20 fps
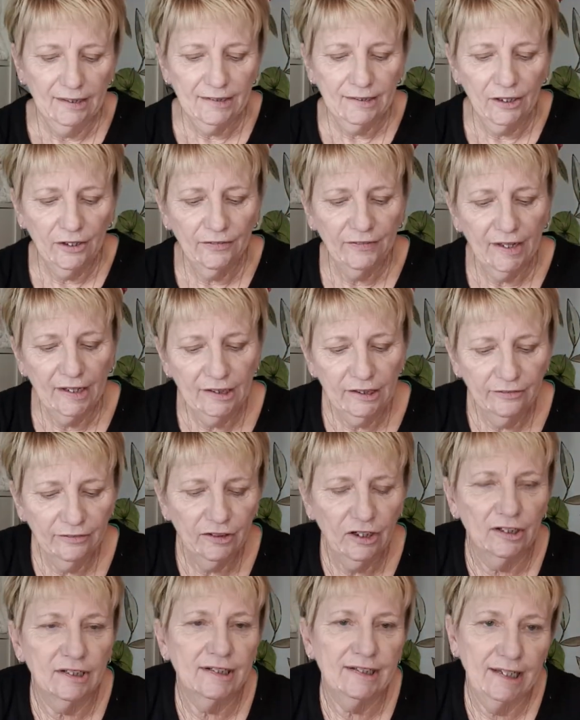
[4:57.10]
So then you've
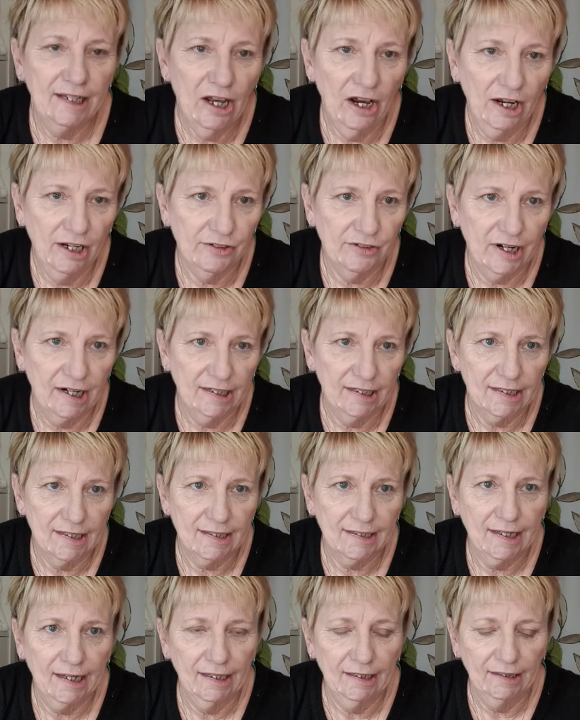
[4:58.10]
got dehydrated
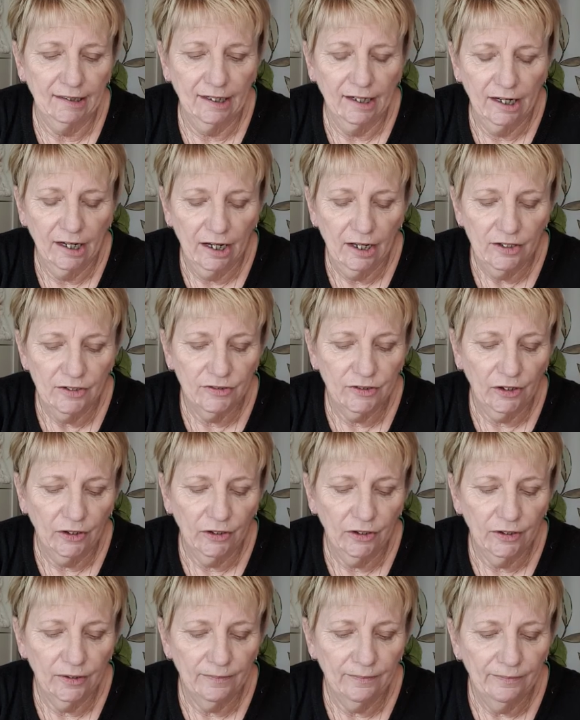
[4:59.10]
skin.
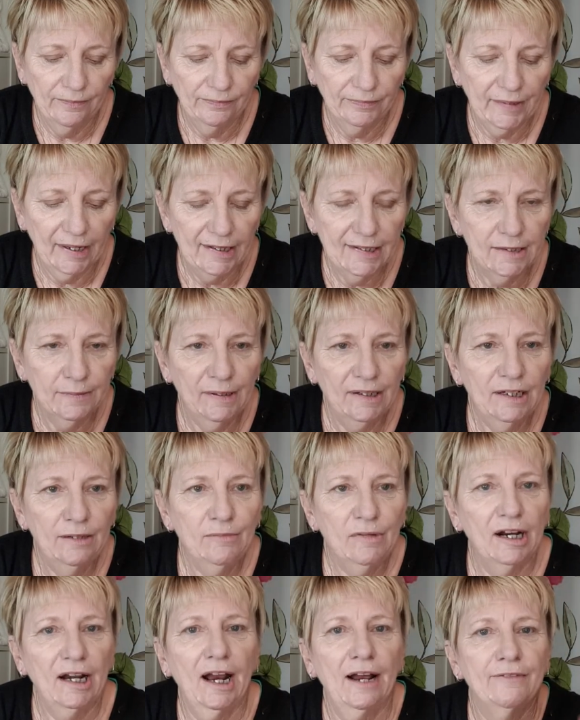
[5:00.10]
So That's when you
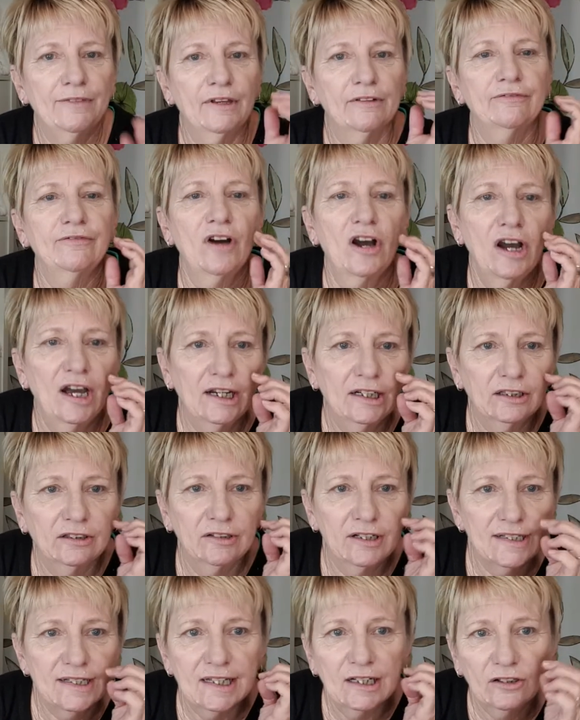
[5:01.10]
might have the fine
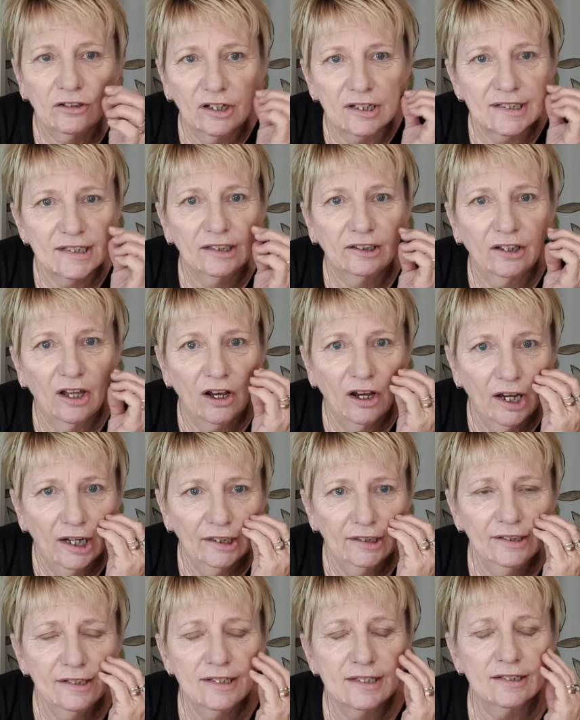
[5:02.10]
crisscrossy
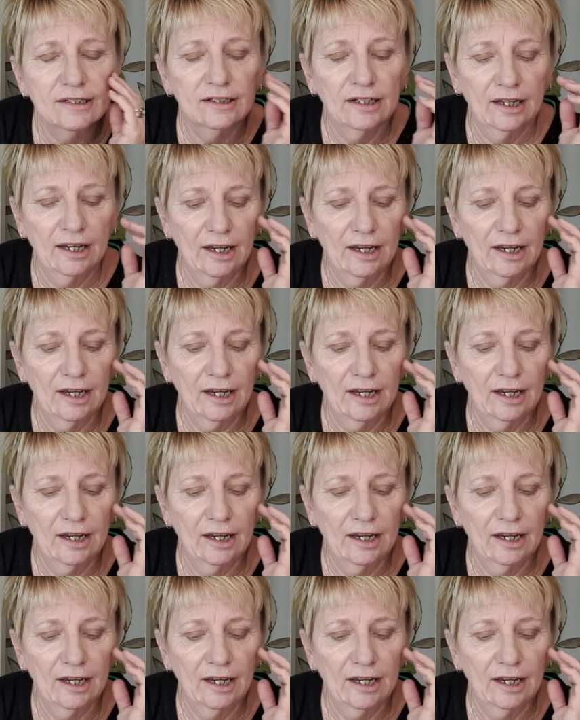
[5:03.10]
lines.